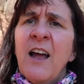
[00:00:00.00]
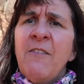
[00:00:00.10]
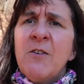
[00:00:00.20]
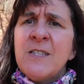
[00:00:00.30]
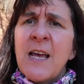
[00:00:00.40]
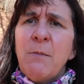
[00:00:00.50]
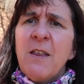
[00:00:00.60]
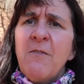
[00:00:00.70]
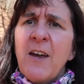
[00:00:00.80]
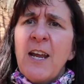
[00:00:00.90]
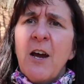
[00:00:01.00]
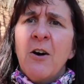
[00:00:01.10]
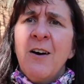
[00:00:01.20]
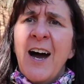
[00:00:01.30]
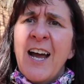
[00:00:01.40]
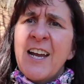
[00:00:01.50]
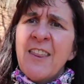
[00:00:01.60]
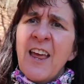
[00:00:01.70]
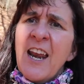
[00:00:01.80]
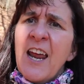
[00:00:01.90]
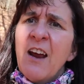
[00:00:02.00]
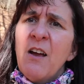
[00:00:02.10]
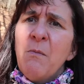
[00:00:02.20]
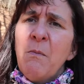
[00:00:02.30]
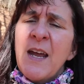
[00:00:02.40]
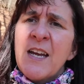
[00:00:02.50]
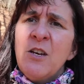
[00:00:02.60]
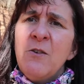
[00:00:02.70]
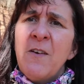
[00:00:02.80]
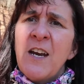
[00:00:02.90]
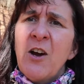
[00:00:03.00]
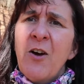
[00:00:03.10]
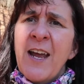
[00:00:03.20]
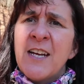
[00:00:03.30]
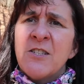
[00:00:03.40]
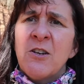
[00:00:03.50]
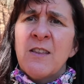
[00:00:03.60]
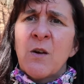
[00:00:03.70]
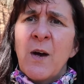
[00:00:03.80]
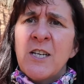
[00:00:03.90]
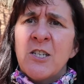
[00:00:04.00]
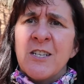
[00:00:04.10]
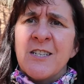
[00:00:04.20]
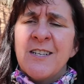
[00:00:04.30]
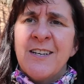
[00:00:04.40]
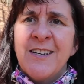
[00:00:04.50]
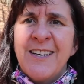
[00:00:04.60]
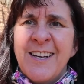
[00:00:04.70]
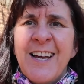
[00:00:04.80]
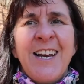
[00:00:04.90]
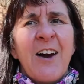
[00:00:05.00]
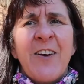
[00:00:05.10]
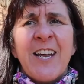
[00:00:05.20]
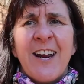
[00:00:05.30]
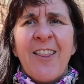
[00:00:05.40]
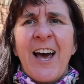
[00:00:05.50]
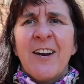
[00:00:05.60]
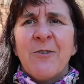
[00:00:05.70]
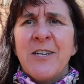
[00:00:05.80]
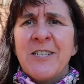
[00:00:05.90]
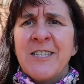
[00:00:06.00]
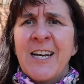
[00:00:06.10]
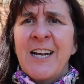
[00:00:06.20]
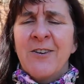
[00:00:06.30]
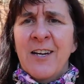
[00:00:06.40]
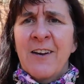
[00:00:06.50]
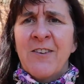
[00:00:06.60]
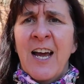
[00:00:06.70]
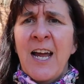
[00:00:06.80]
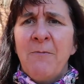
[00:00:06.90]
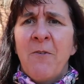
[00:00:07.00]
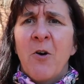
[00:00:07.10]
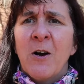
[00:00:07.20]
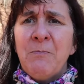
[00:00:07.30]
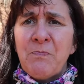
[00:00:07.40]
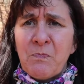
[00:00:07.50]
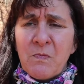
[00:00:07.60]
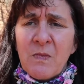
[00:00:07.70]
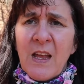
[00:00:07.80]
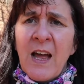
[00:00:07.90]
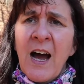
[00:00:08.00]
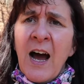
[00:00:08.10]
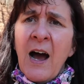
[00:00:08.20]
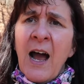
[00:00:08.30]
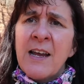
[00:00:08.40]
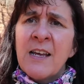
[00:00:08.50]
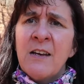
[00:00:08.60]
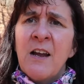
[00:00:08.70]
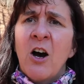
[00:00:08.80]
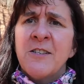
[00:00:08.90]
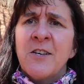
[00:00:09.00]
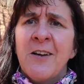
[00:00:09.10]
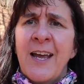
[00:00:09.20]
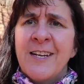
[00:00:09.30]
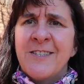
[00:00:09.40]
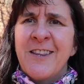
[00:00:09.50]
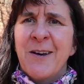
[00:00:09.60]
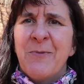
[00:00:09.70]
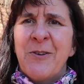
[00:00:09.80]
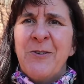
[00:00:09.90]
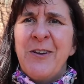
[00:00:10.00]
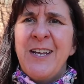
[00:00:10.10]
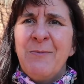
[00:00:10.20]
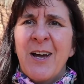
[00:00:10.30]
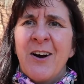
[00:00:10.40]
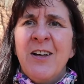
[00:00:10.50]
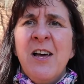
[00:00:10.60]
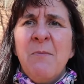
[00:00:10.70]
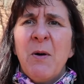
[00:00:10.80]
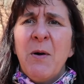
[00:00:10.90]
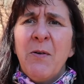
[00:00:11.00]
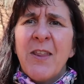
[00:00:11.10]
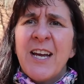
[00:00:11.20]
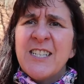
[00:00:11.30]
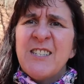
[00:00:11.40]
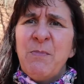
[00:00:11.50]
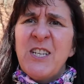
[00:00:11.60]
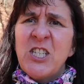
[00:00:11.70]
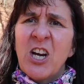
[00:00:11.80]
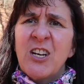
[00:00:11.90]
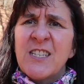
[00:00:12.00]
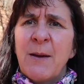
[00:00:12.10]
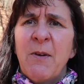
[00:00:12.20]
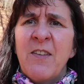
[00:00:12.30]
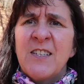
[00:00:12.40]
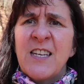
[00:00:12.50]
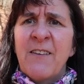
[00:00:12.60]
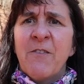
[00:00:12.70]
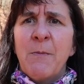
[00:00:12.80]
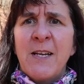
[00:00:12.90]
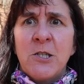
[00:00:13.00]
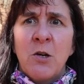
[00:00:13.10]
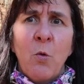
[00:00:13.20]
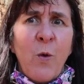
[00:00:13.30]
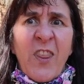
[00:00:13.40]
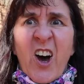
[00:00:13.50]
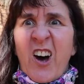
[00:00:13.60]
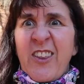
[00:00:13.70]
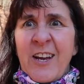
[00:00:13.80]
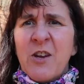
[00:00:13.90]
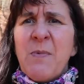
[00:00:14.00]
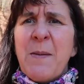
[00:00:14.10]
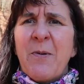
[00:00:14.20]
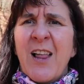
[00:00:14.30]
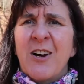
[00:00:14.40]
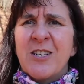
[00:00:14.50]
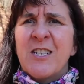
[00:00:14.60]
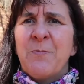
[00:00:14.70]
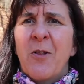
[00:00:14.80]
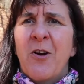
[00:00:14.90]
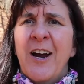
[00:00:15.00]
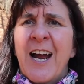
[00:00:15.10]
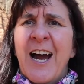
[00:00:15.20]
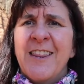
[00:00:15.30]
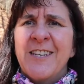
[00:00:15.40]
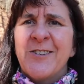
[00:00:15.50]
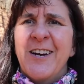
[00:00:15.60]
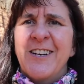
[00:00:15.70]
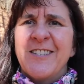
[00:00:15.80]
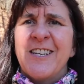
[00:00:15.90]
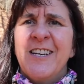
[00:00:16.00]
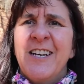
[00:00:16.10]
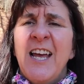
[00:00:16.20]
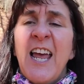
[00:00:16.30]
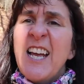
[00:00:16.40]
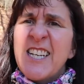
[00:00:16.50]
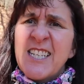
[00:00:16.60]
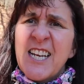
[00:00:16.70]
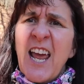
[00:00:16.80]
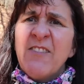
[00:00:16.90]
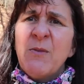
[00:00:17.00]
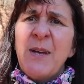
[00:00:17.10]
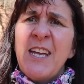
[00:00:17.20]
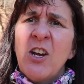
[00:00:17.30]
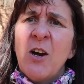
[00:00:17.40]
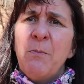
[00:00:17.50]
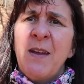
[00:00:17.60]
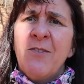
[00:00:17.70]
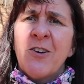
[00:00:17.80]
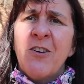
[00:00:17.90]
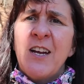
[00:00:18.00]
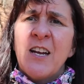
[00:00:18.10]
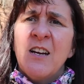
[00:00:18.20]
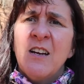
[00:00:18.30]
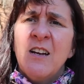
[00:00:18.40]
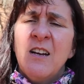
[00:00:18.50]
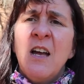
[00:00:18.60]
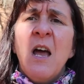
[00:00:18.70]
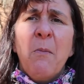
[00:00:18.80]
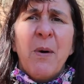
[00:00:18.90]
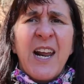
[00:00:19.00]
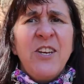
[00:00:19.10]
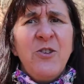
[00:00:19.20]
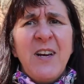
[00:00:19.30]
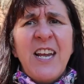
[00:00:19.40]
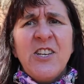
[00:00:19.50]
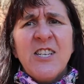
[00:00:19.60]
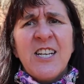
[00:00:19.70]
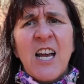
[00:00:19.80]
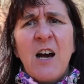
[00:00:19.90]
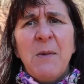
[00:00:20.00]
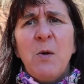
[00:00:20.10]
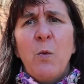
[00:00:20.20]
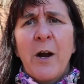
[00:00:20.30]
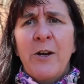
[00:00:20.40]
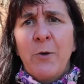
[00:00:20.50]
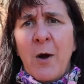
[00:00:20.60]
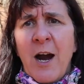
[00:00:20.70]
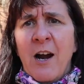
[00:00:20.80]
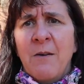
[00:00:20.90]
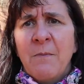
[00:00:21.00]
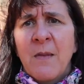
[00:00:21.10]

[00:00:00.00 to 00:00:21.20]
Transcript: If you send me the video, I can then make a new video answering the questions. Now, if I get a lot of questions that I don't have time for, uh, I can also answer them through email. But we would like to be sharing some of this information with all the other people out exploring on the trails. It doesn't have to be here at Beaver Creek, but I do need you to tell me where you are